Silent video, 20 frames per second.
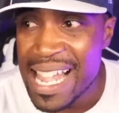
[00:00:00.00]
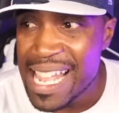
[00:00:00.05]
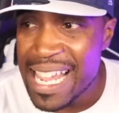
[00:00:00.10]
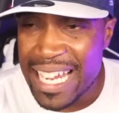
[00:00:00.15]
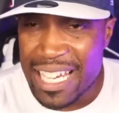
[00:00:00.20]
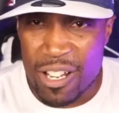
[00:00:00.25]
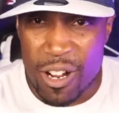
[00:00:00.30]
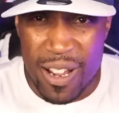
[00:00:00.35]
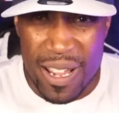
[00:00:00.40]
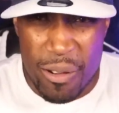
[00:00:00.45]
You
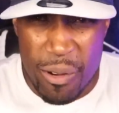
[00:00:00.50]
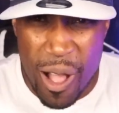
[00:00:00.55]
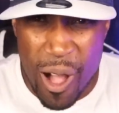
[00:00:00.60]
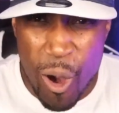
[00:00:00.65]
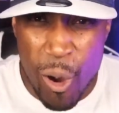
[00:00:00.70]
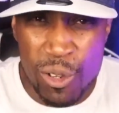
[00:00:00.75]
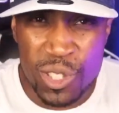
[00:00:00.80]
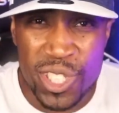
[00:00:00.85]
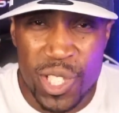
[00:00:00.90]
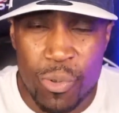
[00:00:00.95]
know,
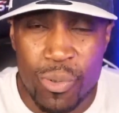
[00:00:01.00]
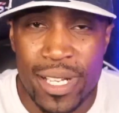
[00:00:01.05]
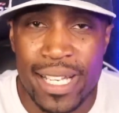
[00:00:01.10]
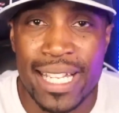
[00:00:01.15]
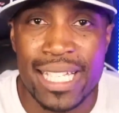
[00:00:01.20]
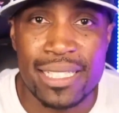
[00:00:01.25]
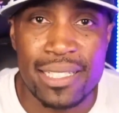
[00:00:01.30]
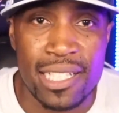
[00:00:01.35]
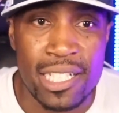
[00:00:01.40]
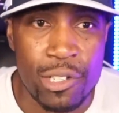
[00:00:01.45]
Osa wouldn't
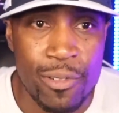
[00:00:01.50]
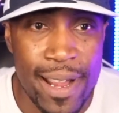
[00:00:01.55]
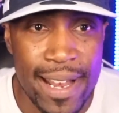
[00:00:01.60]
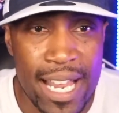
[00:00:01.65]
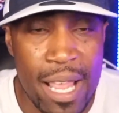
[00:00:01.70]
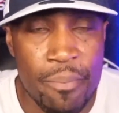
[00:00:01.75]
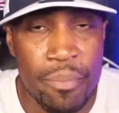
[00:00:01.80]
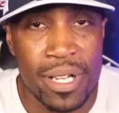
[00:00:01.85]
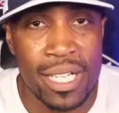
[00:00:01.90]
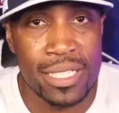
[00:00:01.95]
get the
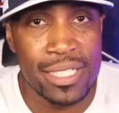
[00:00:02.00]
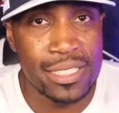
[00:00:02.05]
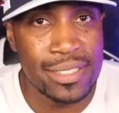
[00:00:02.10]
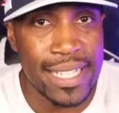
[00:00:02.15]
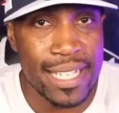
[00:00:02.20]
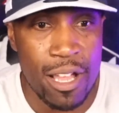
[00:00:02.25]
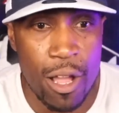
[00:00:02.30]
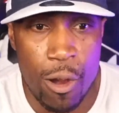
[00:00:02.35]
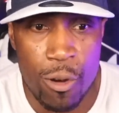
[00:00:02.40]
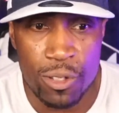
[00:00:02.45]
credit, but it looks like
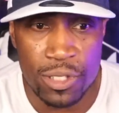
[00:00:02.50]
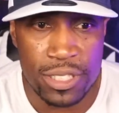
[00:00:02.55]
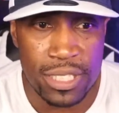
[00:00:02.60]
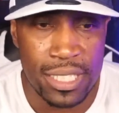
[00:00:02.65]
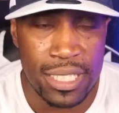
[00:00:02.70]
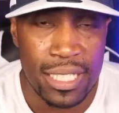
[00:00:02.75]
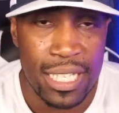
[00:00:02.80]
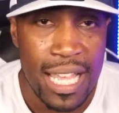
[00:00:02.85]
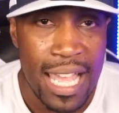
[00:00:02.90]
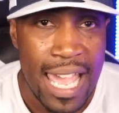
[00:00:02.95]

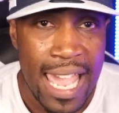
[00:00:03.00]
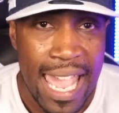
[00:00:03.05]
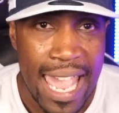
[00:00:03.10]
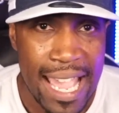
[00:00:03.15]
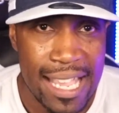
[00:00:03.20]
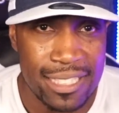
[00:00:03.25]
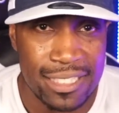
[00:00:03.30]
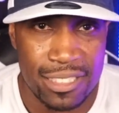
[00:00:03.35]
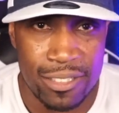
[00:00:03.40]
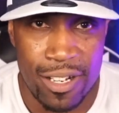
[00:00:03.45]
Osa
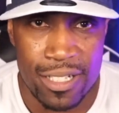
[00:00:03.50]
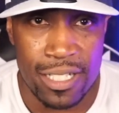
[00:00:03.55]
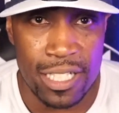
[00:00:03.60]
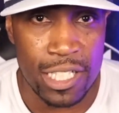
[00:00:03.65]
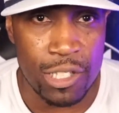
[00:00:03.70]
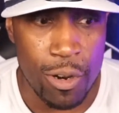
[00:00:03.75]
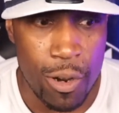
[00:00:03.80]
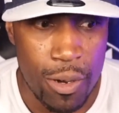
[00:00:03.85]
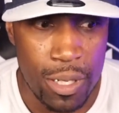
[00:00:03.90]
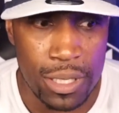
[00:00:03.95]
is starting to
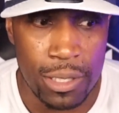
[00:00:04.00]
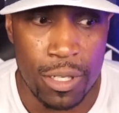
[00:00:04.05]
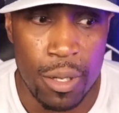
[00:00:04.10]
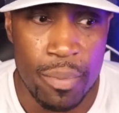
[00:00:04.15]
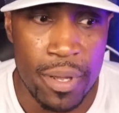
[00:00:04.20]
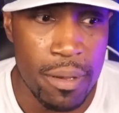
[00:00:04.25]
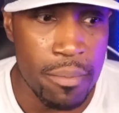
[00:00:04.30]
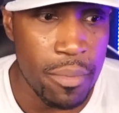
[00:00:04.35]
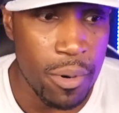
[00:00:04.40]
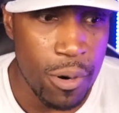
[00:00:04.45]
grow a little
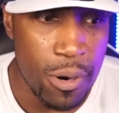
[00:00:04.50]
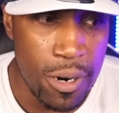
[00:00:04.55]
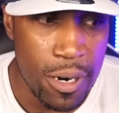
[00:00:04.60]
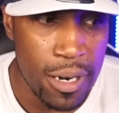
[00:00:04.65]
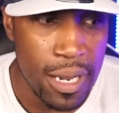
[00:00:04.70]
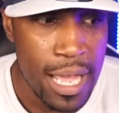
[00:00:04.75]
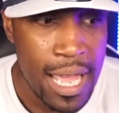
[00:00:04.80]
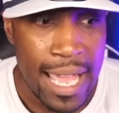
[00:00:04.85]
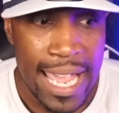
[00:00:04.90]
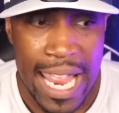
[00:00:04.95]
bit
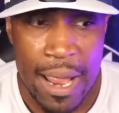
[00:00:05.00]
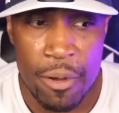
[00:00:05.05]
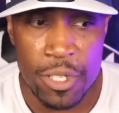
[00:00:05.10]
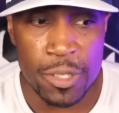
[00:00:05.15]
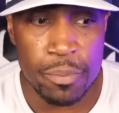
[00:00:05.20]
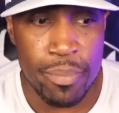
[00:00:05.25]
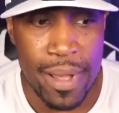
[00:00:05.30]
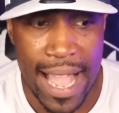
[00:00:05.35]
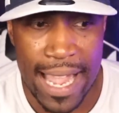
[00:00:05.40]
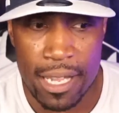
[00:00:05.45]
more. He was
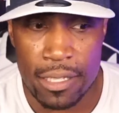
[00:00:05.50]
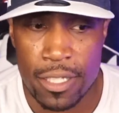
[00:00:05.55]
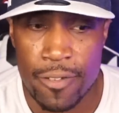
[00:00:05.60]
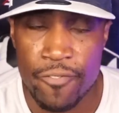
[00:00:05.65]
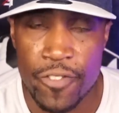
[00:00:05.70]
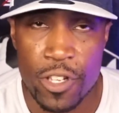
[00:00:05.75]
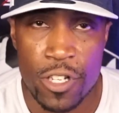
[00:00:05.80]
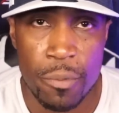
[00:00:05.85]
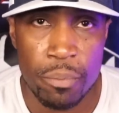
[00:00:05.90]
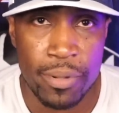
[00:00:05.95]
back on the
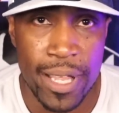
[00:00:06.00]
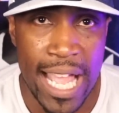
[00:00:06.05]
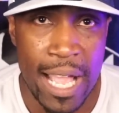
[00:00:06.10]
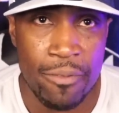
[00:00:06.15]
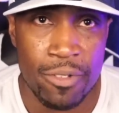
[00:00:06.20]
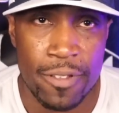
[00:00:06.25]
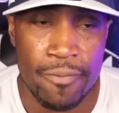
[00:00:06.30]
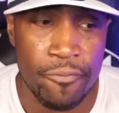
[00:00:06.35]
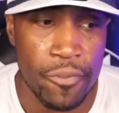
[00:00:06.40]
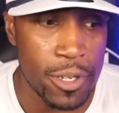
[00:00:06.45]
field playing
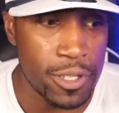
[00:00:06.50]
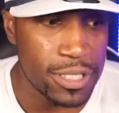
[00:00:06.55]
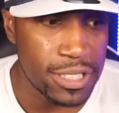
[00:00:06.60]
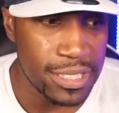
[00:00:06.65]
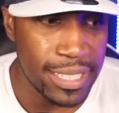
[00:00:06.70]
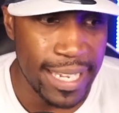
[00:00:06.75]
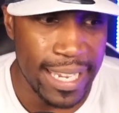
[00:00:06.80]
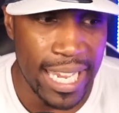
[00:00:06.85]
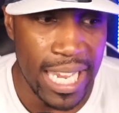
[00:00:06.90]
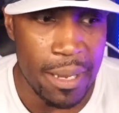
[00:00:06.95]
with the first
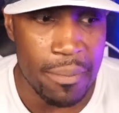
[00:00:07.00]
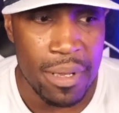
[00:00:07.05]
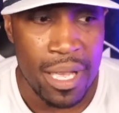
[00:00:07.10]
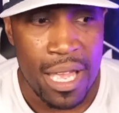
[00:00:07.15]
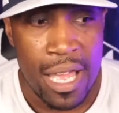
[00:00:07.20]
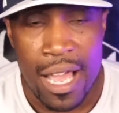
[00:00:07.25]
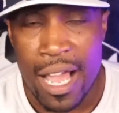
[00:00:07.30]
team.